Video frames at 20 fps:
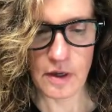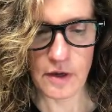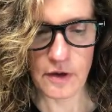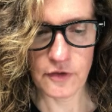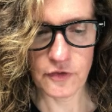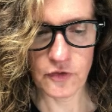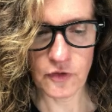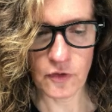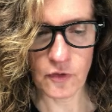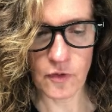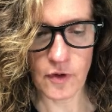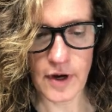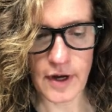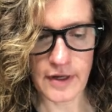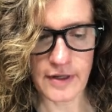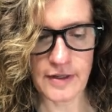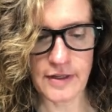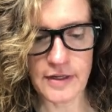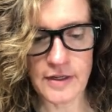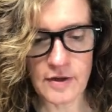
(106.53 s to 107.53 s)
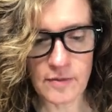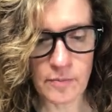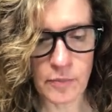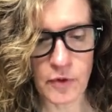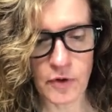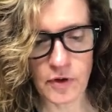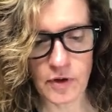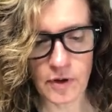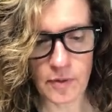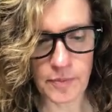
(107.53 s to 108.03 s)
So I didn't
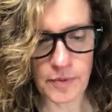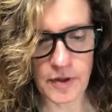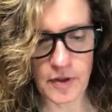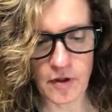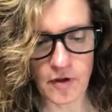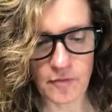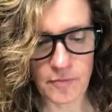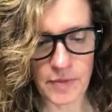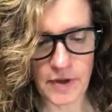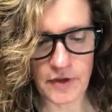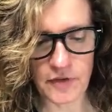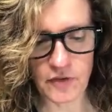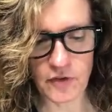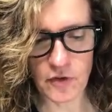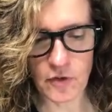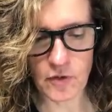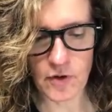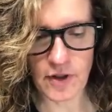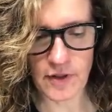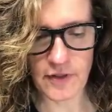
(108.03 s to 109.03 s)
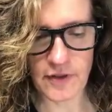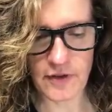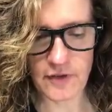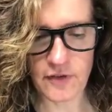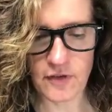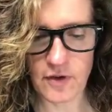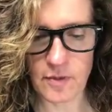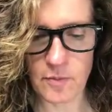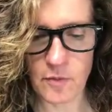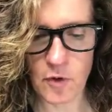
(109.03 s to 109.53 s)
put a peel-off base coat on
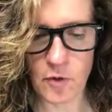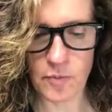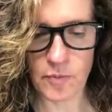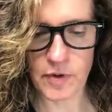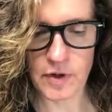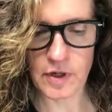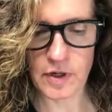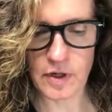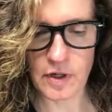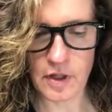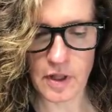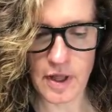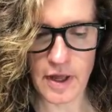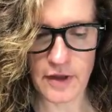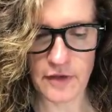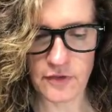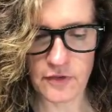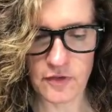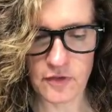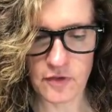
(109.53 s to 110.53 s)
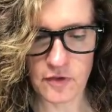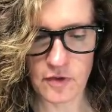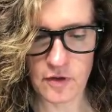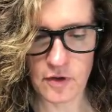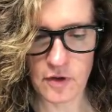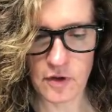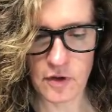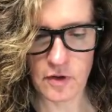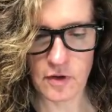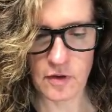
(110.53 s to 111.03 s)
this. I'm hoping it'll last
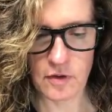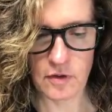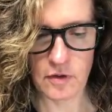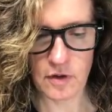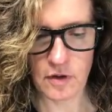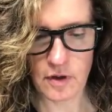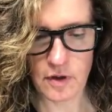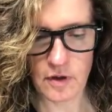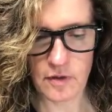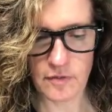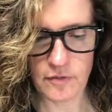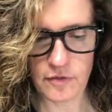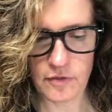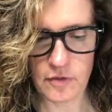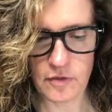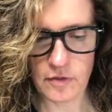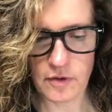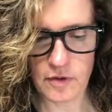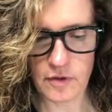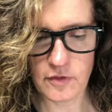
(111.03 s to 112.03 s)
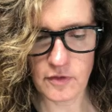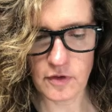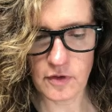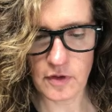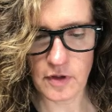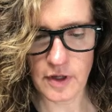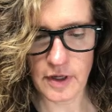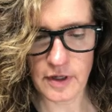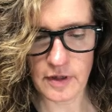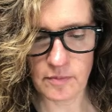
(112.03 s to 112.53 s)
till
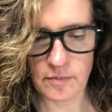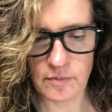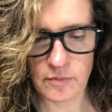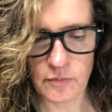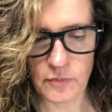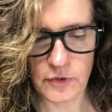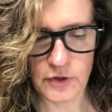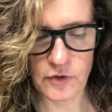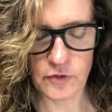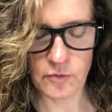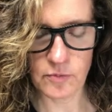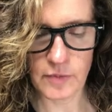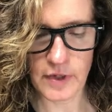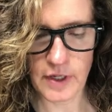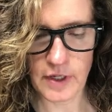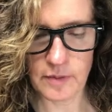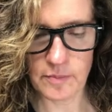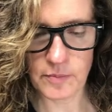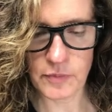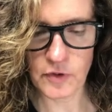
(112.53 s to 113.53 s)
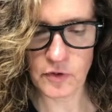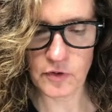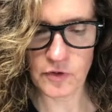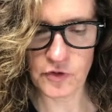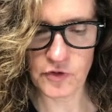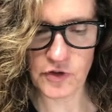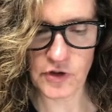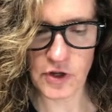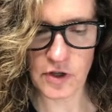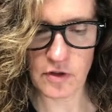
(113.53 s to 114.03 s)
I redo my builder
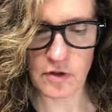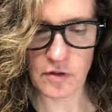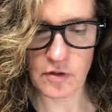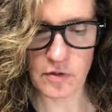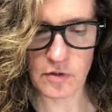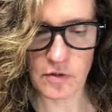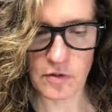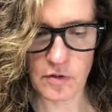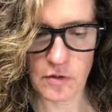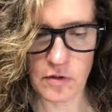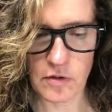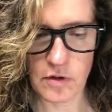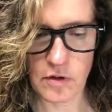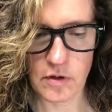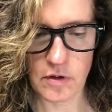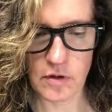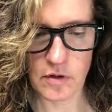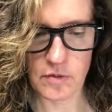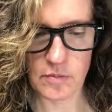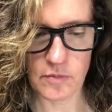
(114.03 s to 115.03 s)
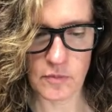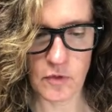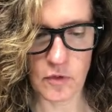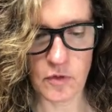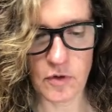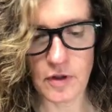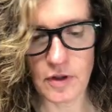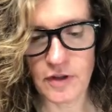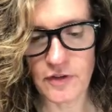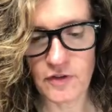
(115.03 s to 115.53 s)
gel, or
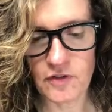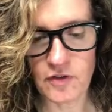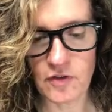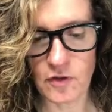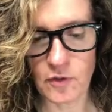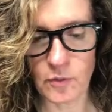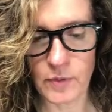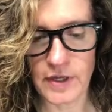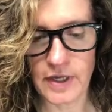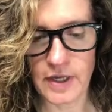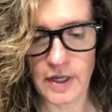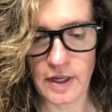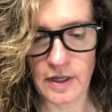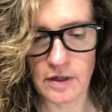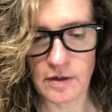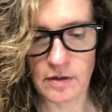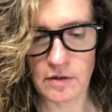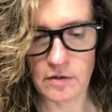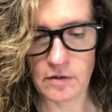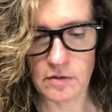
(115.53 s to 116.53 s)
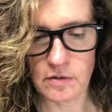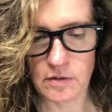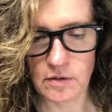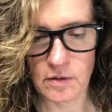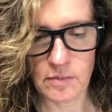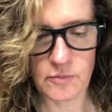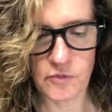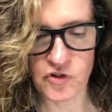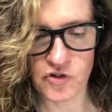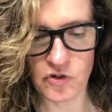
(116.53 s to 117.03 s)
at least till the weekend.
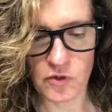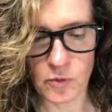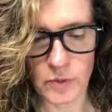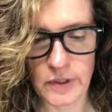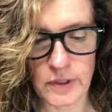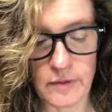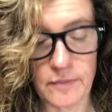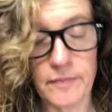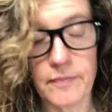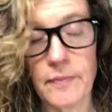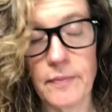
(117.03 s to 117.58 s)
I'm sure it will.